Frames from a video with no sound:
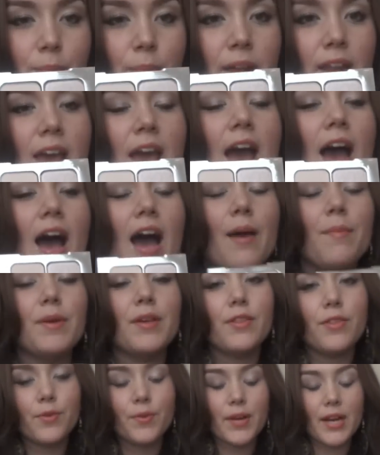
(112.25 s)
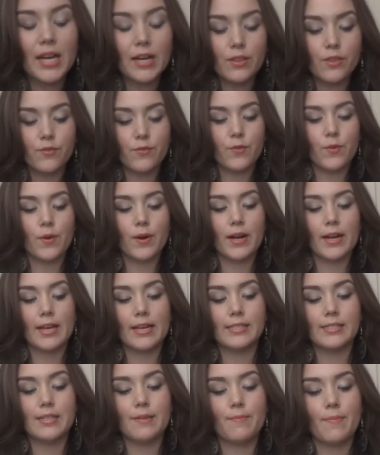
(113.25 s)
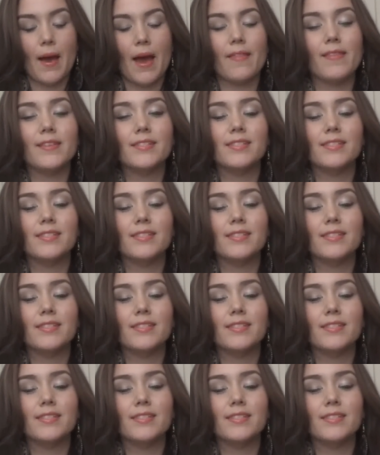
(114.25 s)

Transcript: But I mean, three out of the four isn't bad.